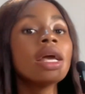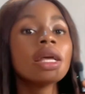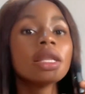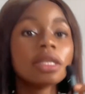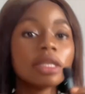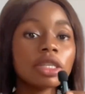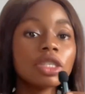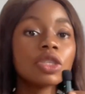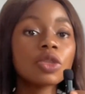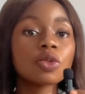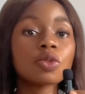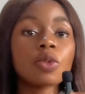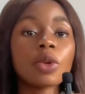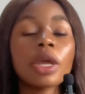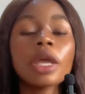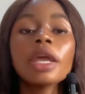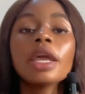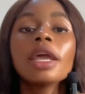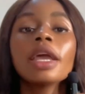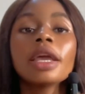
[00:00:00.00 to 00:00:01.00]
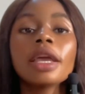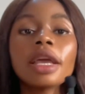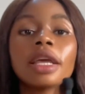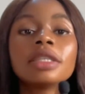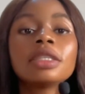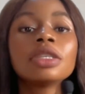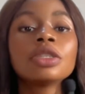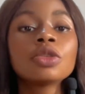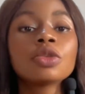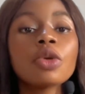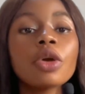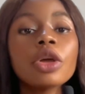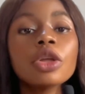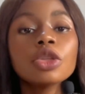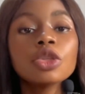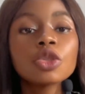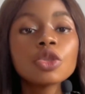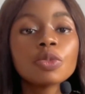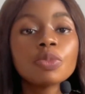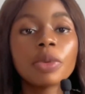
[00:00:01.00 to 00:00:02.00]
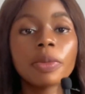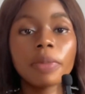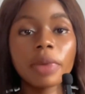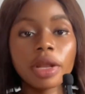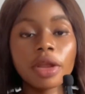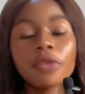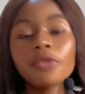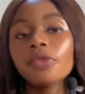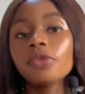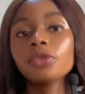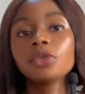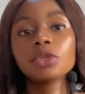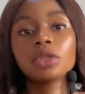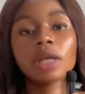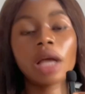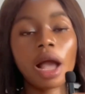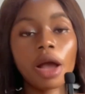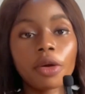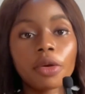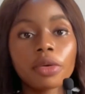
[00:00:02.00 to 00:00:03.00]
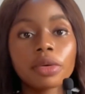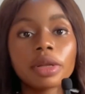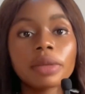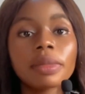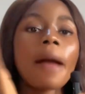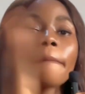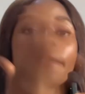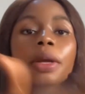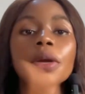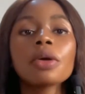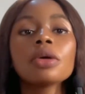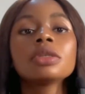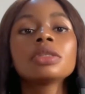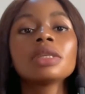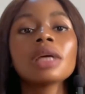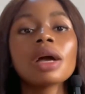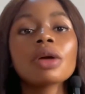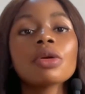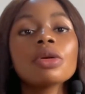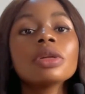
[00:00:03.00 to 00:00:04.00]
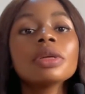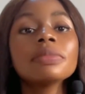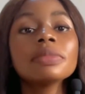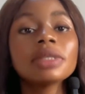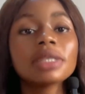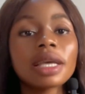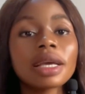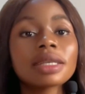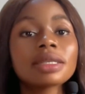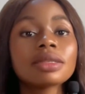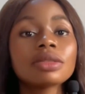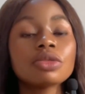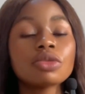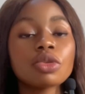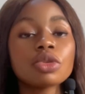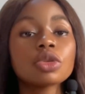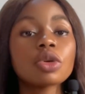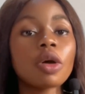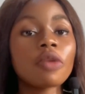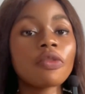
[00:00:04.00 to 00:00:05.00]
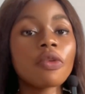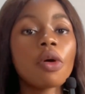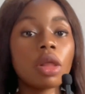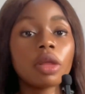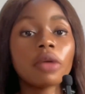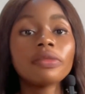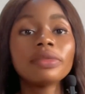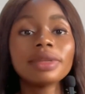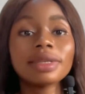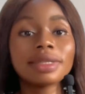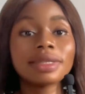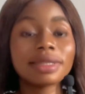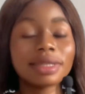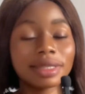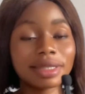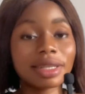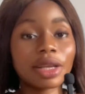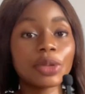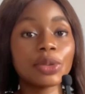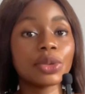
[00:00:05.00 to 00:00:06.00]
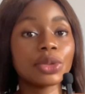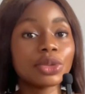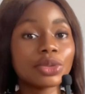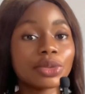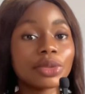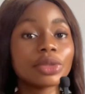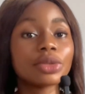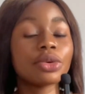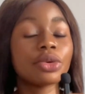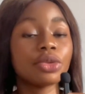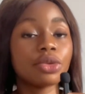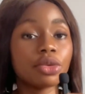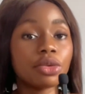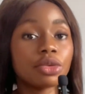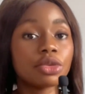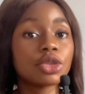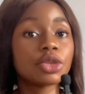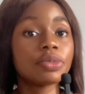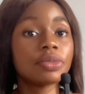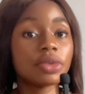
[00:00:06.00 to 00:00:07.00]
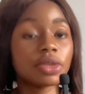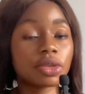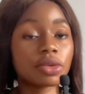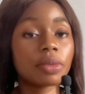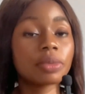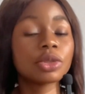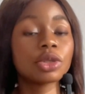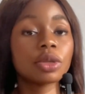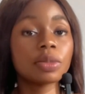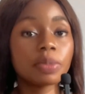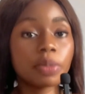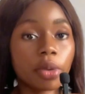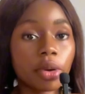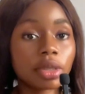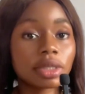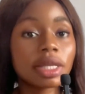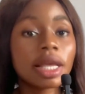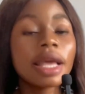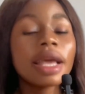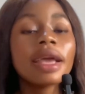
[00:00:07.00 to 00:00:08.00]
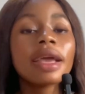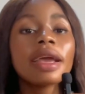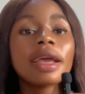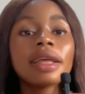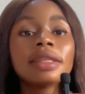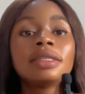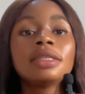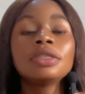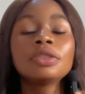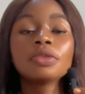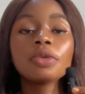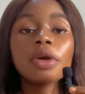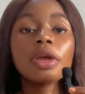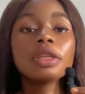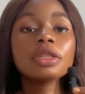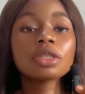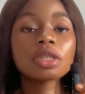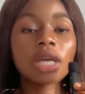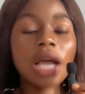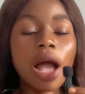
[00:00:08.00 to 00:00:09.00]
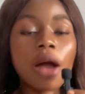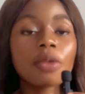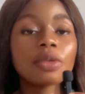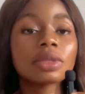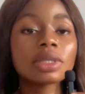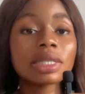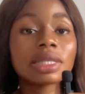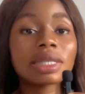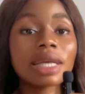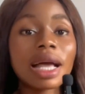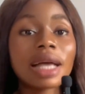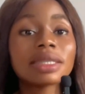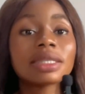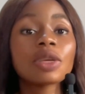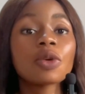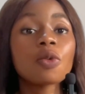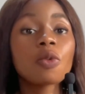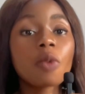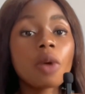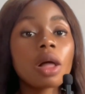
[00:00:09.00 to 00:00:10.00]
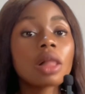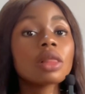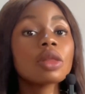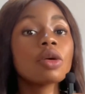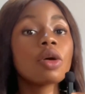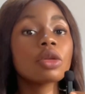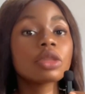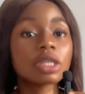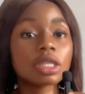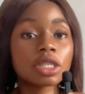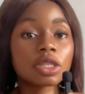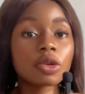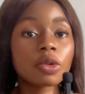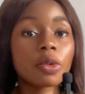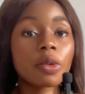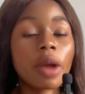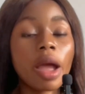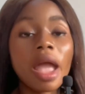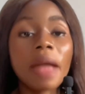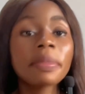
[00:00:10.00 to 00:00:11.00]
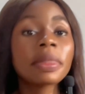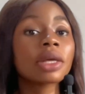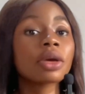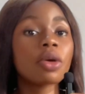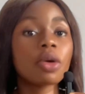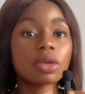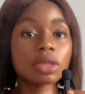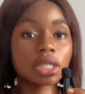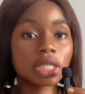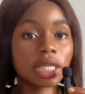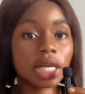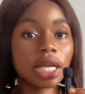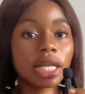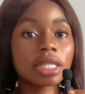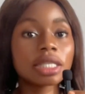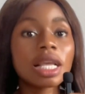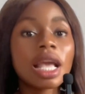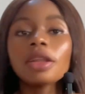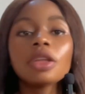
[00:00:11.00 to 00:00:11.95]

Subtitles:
This way, it is going to be meaningful to the algorithm. And because the algorithm takes note of all of these things that you're doing on your YouTube description box, it is going to count it as a well described content.